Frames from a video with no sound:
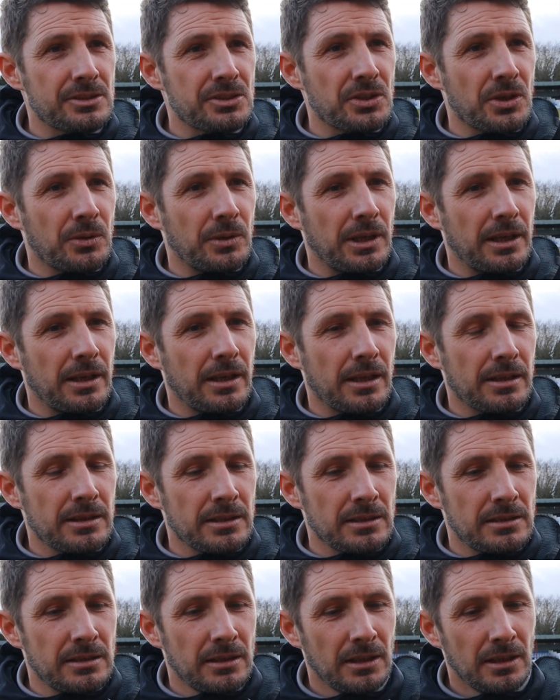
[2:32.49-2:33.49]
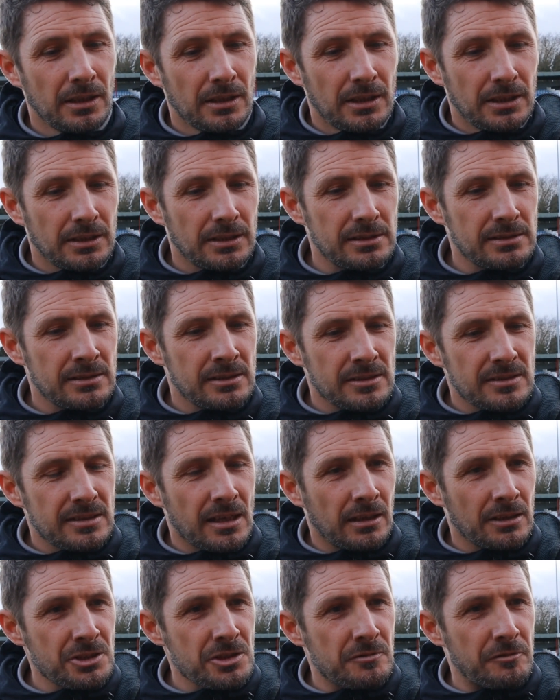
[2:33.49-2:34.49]
So I think he's an
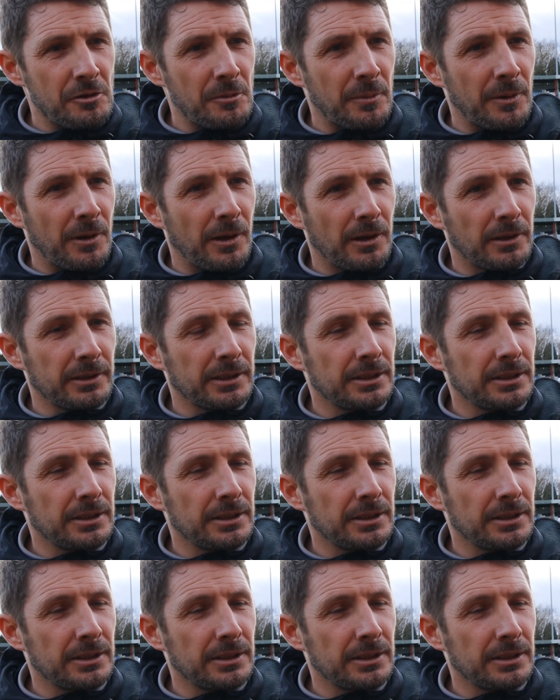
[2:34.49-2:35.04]
intelligent footballer.